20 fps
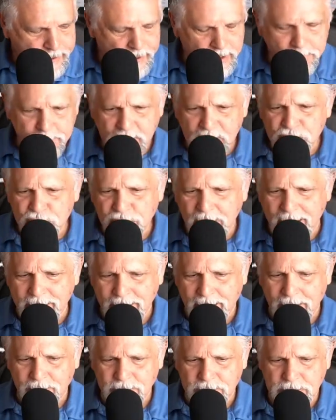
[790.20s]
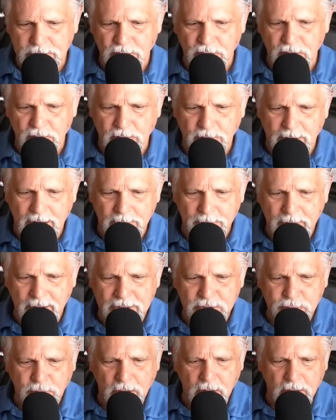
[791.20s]
big shout out to my
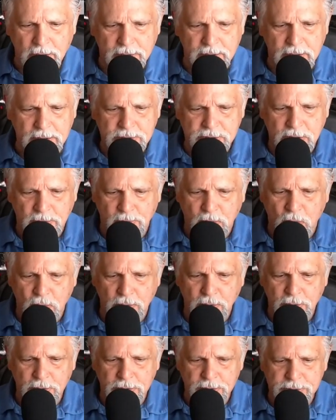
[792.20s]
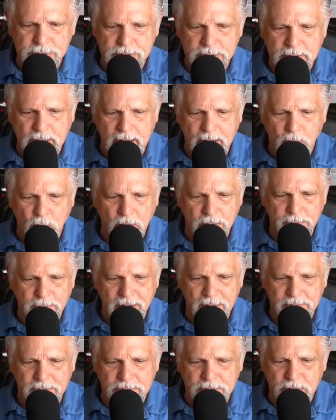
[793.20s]
Patreon supporters. I wouldn't be
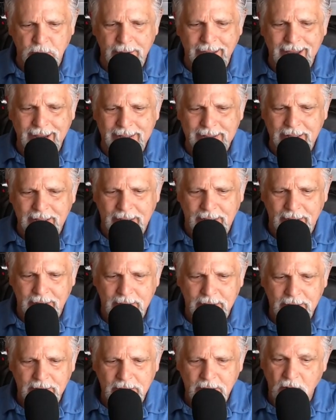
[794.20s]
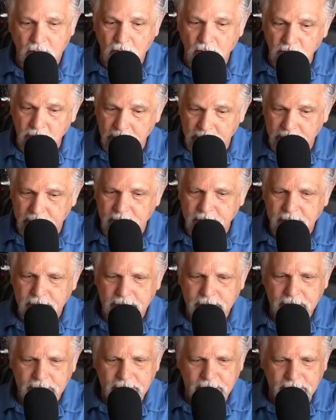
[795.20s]
able to do any, hardly
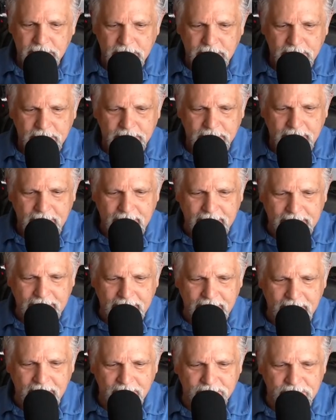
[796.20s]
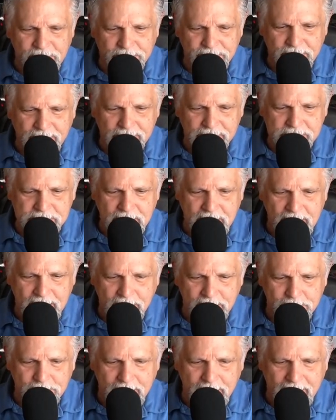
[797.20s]
any of the things
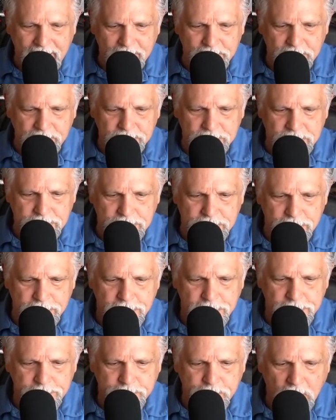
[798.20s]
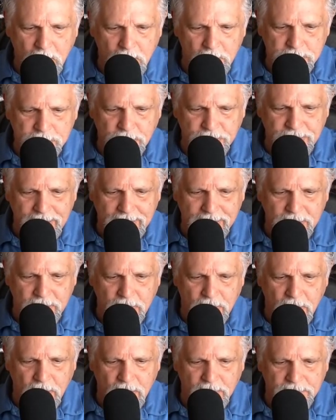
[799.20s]
I'm able to do. Also, thank you to
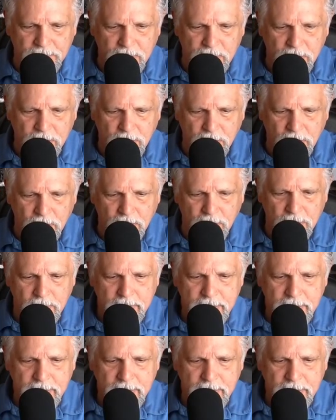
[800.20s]
all of you who